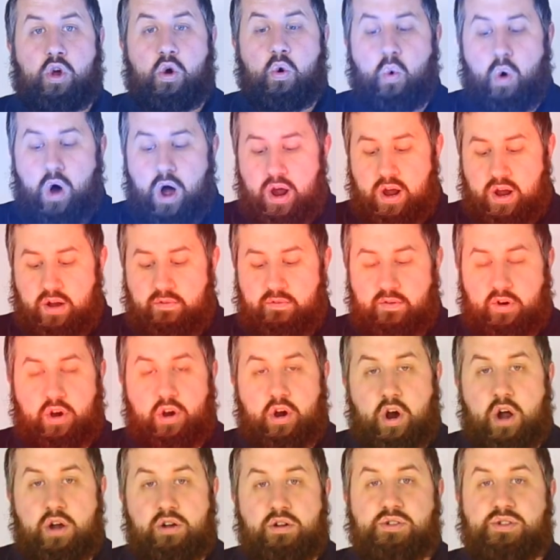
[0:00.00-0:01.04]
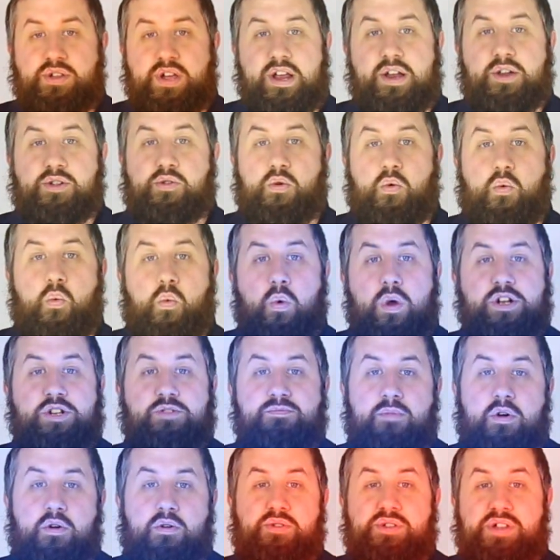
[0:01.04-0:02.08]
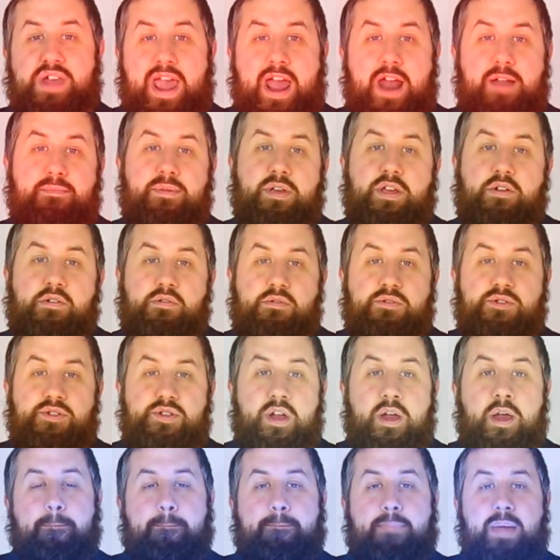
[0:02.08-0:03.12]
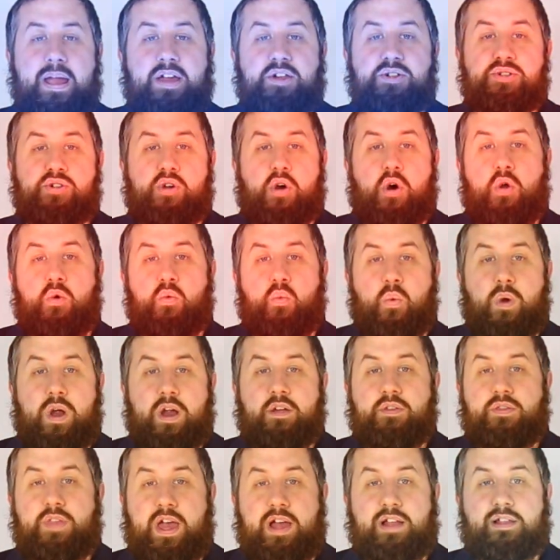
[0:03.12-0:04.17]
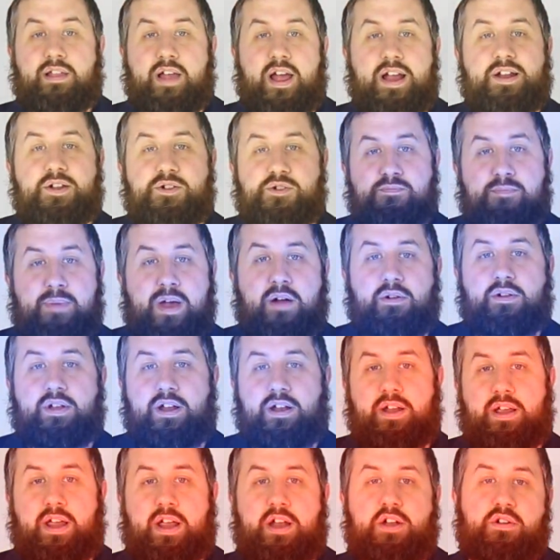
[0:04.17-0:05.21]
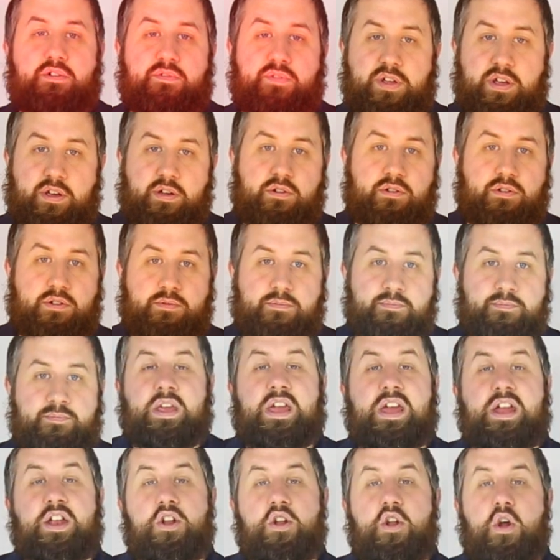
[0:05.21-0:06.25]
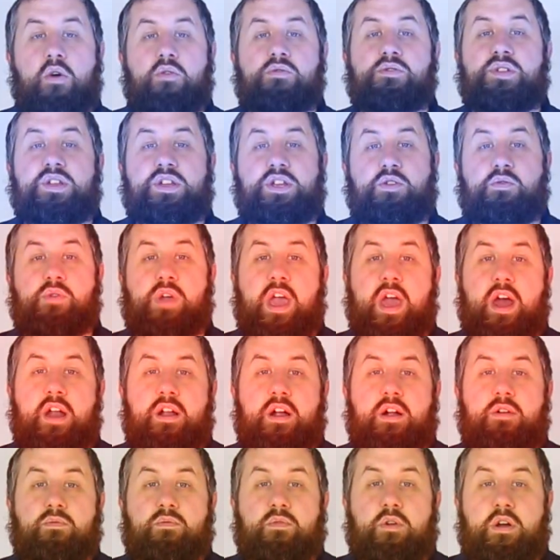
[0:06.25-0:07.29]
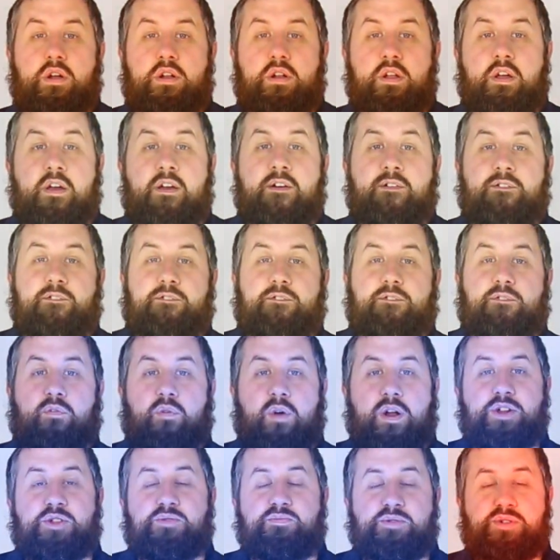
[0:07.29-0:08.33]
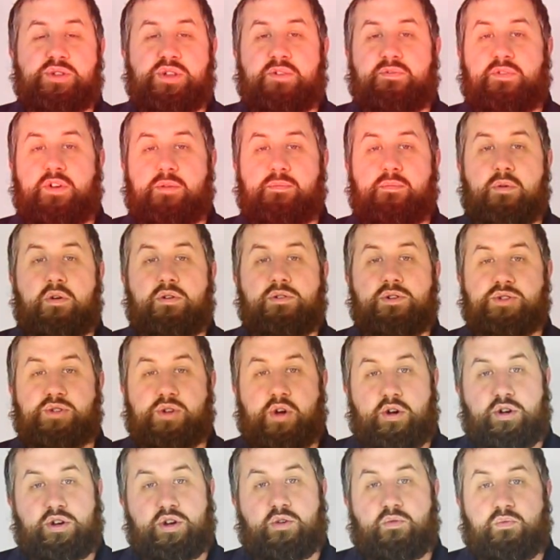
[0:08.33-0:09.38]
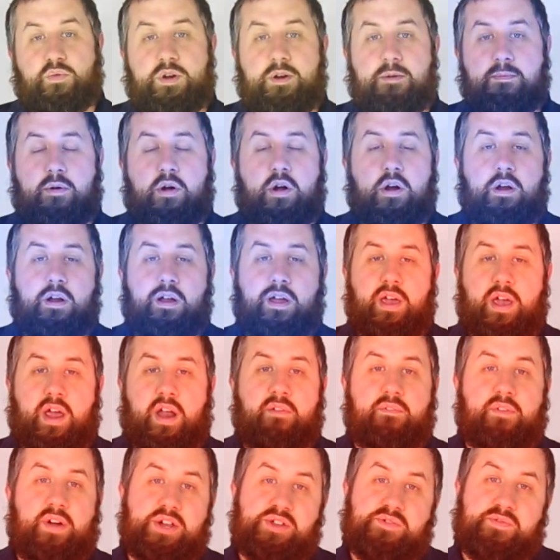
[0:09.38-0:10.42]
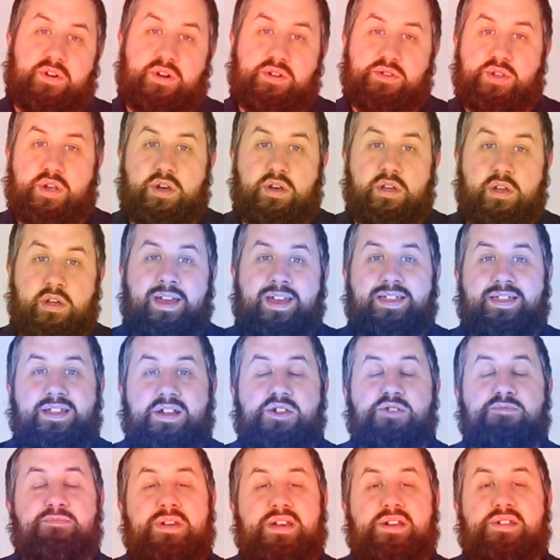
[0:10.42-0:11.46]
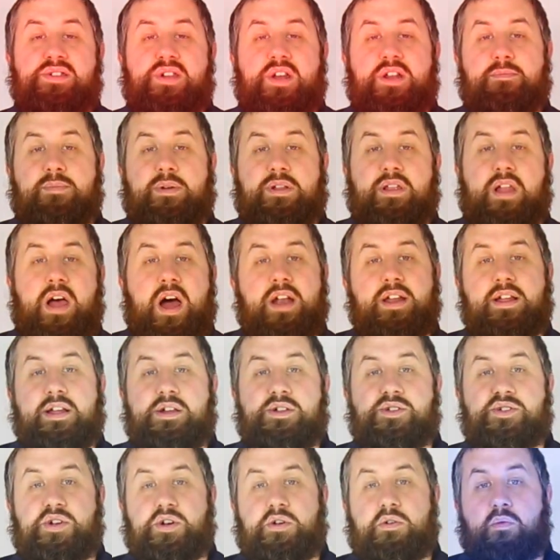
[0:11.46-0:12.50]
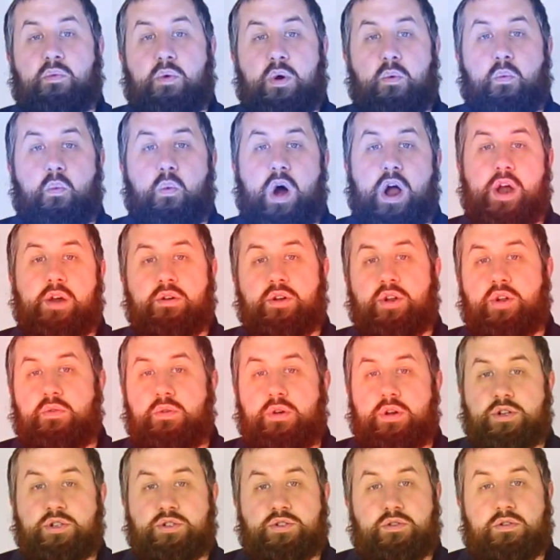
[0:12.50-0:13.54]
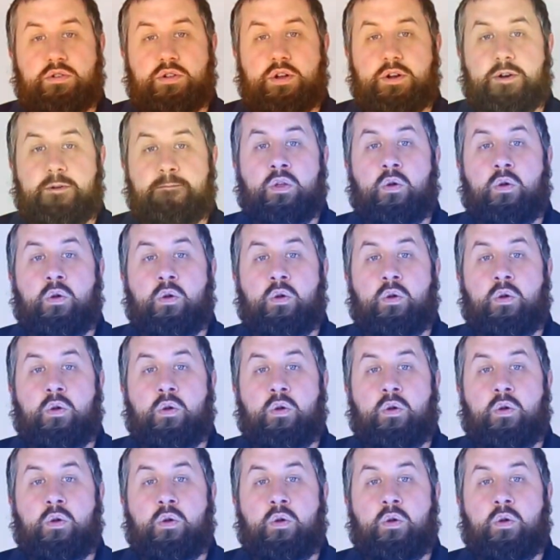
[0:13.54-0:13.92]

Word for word: quad converter understands which modes can be used based on where that light is mounted in your vehicle. It knows that you cannot run front specific modes on your rear bar and vice versa. This makes setup a lot easier when wiring to a controller